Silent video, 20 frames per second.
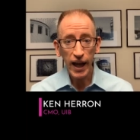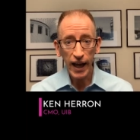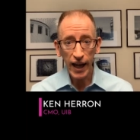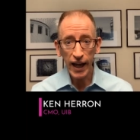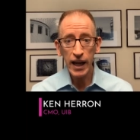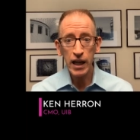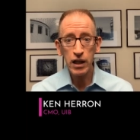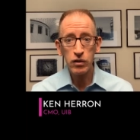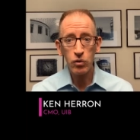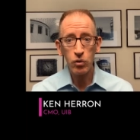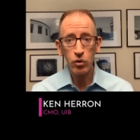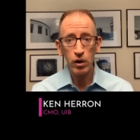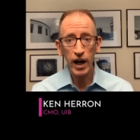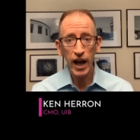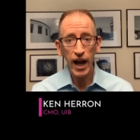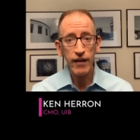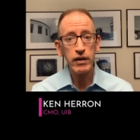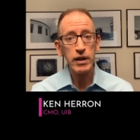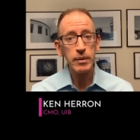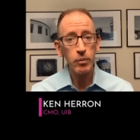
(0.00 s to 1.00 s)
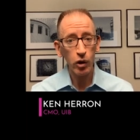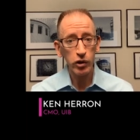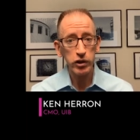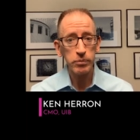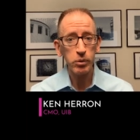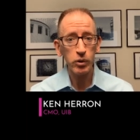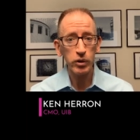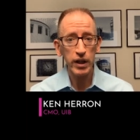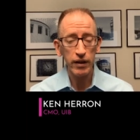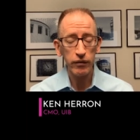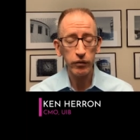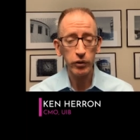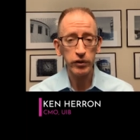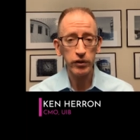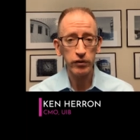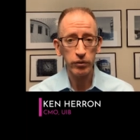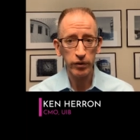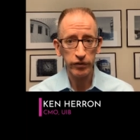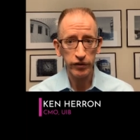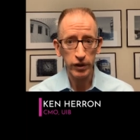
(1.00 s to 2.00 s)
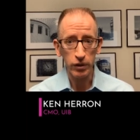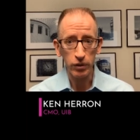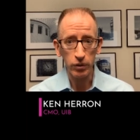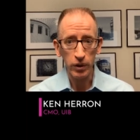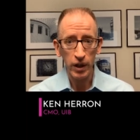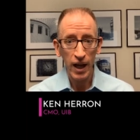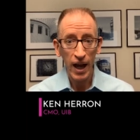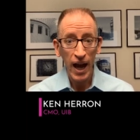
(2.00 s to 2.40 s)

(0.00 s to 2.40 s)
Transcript: and or having multiple levels of review.